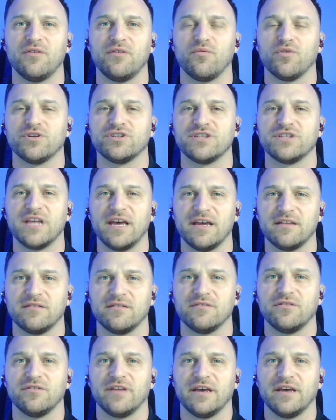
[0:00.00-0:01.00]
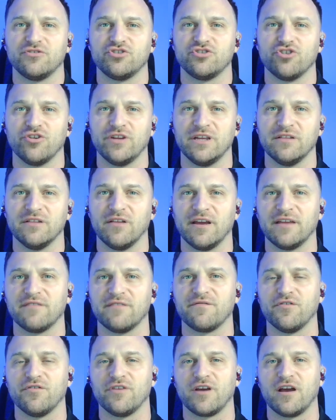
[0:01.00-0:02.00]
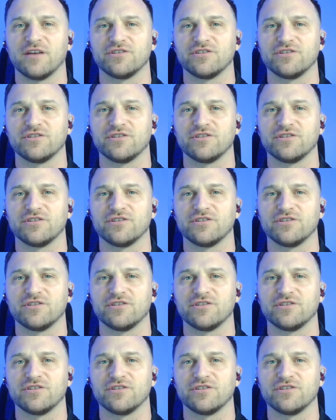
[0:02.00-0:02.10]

what's that journey like for the